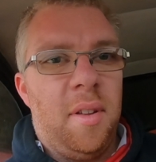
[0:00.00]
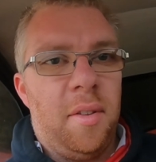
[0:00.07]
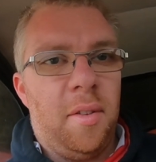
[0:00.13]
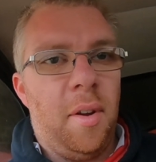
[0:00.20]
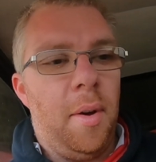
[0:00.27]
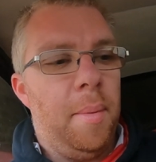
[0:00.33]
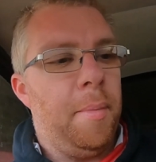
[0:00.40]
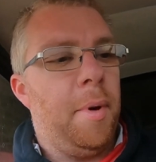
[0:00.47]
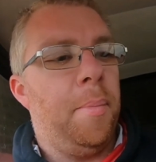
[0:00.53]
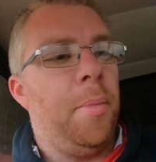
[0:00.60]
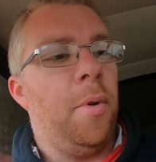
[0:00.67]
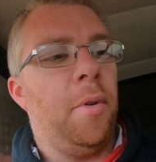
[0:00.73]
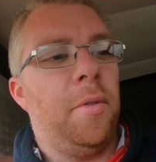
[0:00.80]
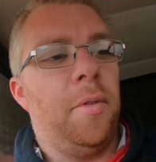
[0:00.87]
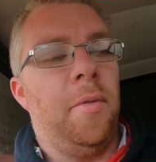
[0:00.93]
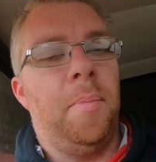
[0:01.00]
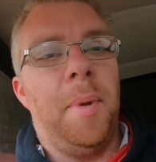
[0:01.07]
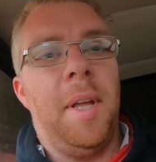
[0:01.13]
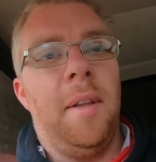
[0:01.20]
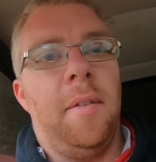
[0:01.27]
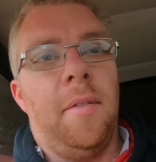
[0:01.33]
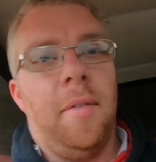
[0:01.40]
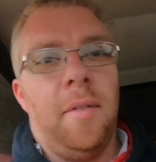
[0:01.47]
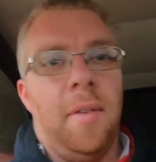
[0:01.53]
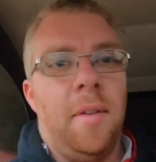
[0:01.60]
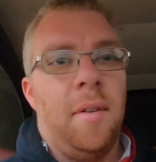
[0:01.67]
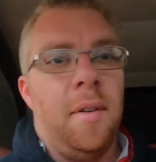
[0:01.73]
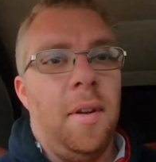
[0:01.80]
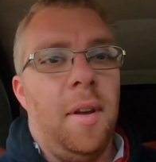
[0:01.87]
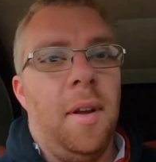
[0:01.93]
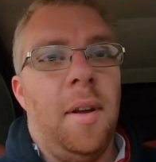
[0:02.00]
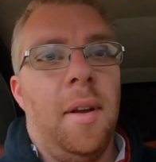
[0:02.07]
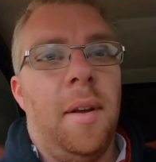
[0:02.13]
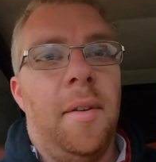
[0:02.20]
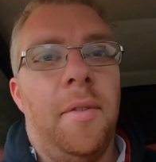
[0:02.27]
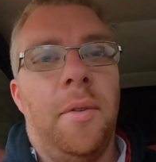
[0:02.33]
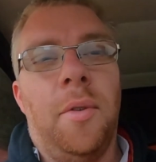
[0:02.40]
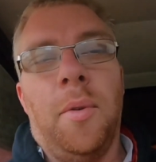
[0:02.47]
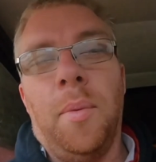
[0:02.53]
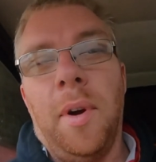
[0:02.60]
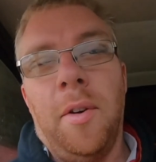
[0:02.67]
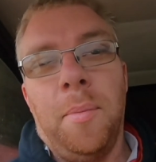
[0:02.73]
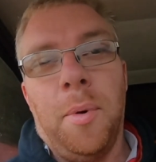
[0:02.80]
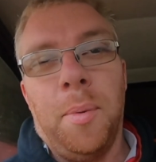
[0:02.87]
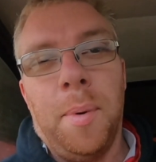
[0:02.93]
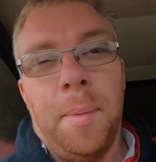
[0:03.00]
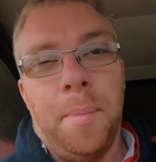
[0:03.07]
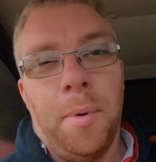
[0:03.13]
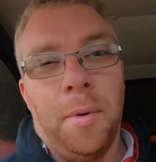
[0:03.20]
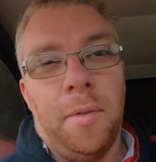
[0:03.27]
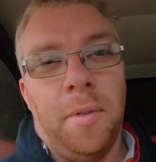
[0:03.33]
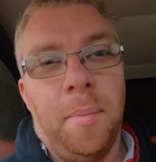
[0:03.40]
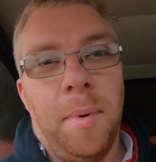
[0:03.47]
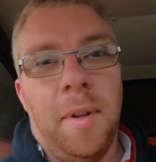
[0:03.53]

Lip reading: So my box of bits, if you're not aware of what my box of